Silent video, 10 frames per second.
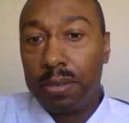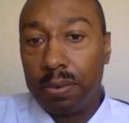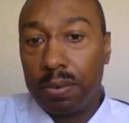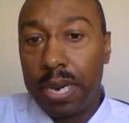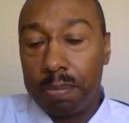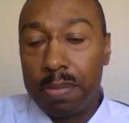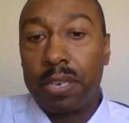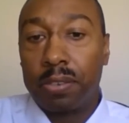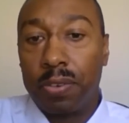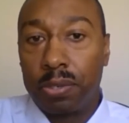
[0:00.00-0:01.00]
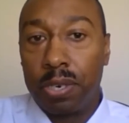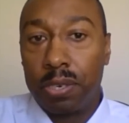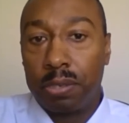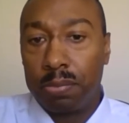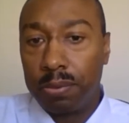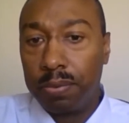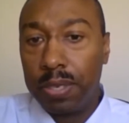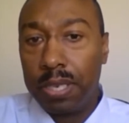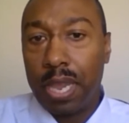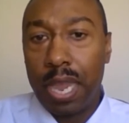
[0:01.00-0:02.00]
right, to make us feel comfortable.
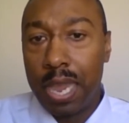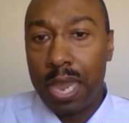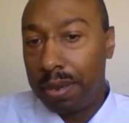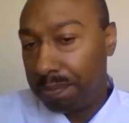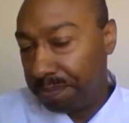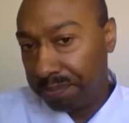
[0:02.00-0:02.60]
And,